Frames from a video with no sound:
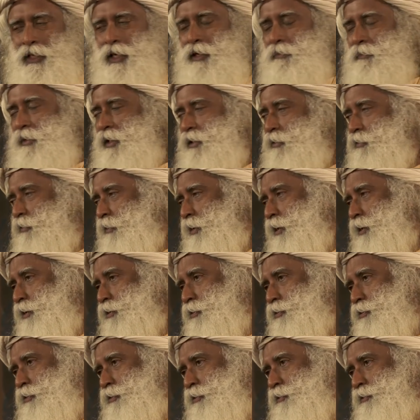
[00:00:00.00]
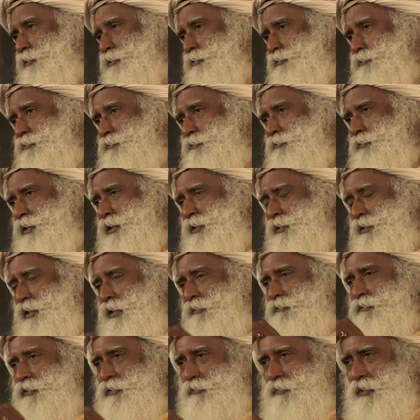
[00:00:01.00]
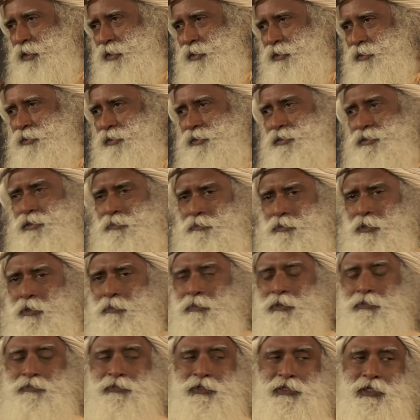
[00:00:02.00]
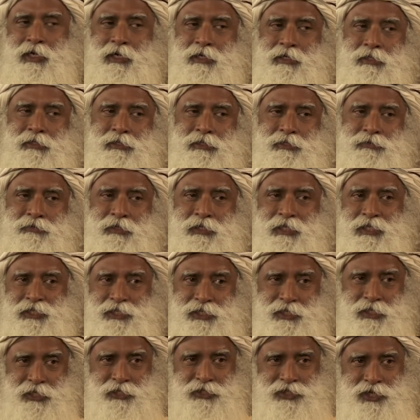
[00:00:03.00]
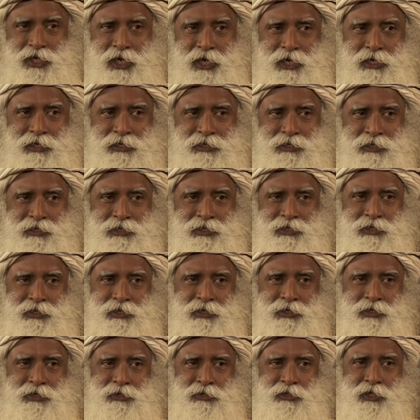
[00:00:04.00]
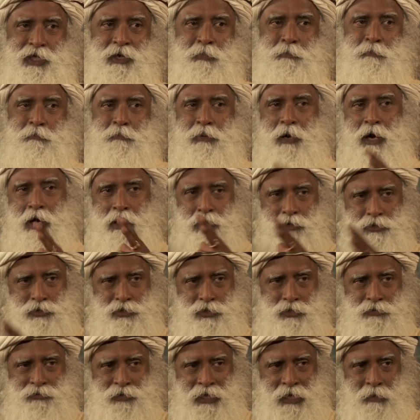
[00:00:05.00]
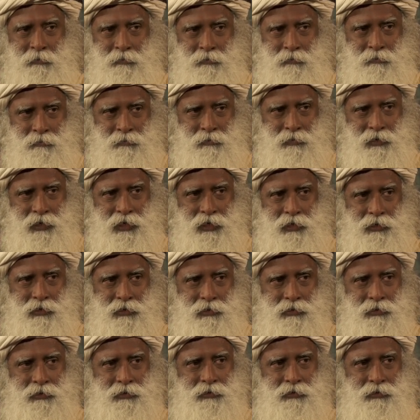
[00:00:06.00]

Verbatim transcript: I made one rule, because everybody, this is a problem with adults, when they see a child, they pounce on them like…